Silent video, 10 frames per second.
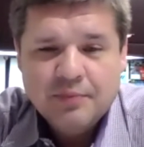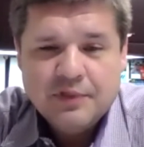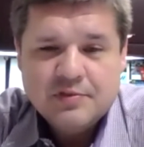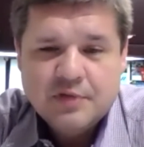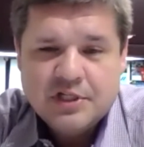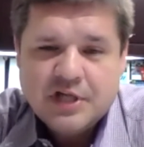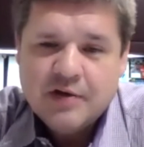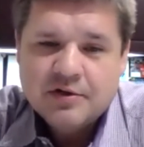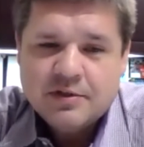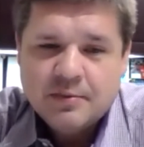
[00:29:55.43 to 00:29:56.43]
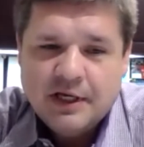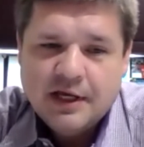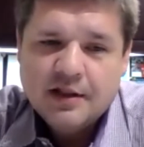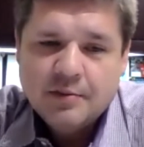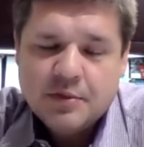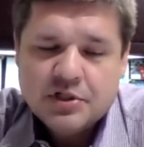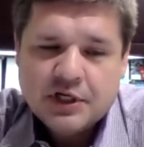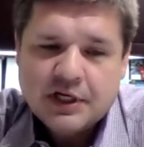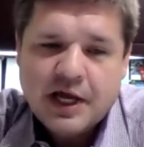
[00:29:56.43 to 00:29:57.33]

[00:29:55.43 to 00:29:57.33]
please reach out to me at the Michigan